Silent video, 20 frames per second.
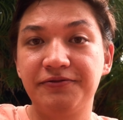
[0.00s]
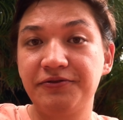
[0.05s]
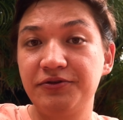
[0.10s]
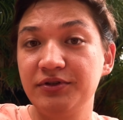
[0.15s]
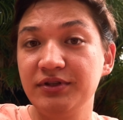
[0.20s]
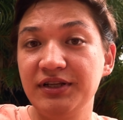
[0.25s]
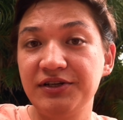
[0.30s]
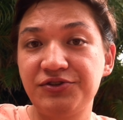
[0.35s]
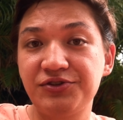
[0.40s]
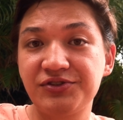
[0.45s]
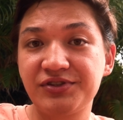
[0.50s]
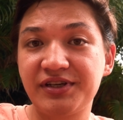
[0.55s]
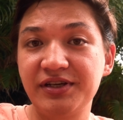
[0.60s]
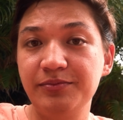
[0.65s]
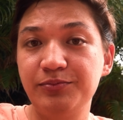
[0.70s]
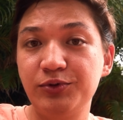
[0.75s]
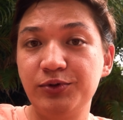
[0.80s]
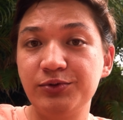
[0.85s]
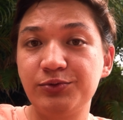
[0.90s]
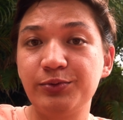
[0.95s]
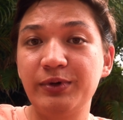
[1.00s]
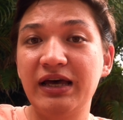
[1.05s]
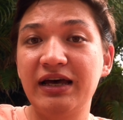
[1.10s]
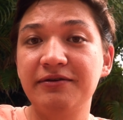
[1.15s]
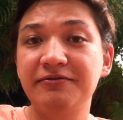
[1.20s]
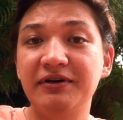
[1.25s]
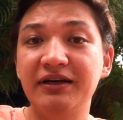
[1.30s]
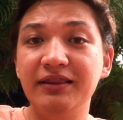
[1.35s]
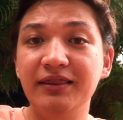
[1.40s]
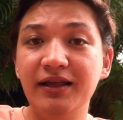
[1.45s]
for electric skateboards, we
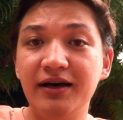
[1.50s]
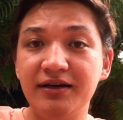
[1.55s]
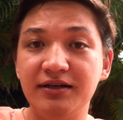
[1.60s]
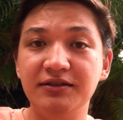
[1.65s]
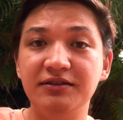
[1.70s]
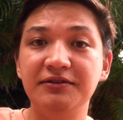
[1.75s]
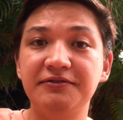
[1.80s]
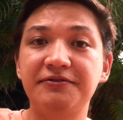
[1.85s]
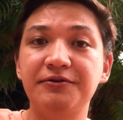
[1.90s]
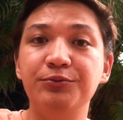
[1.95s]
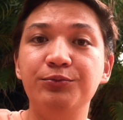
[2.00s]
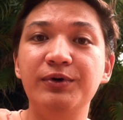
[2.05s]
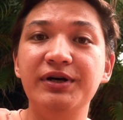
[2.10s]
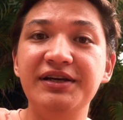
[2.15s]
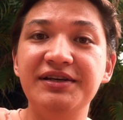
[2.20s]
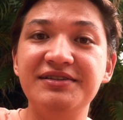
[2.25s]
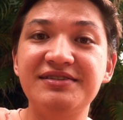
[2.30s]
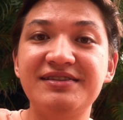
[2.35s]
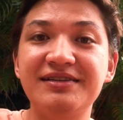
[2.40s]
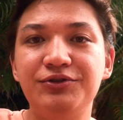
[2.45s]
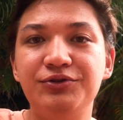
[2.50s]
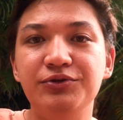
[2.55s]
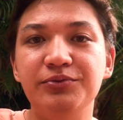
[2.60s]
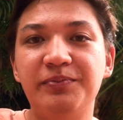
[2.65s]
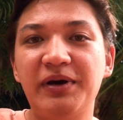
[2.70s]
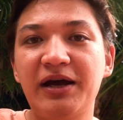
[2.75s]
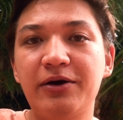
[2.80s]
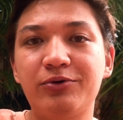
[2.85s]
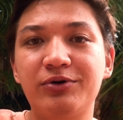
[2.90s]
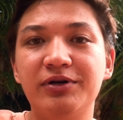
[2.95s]
have a lot of different ways to
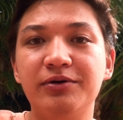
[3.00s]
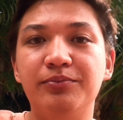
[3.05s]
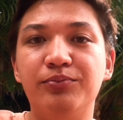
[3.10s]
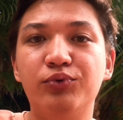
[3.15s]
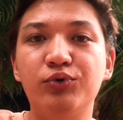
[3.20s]
power up